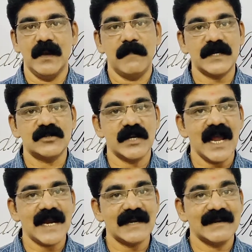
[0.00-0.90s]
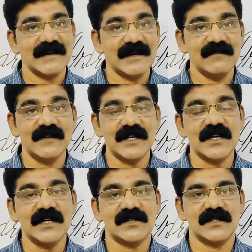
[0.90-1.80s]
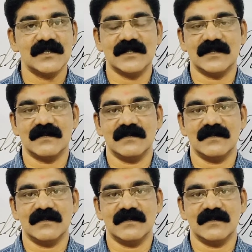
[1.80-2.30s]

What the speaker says: But she had never teased her.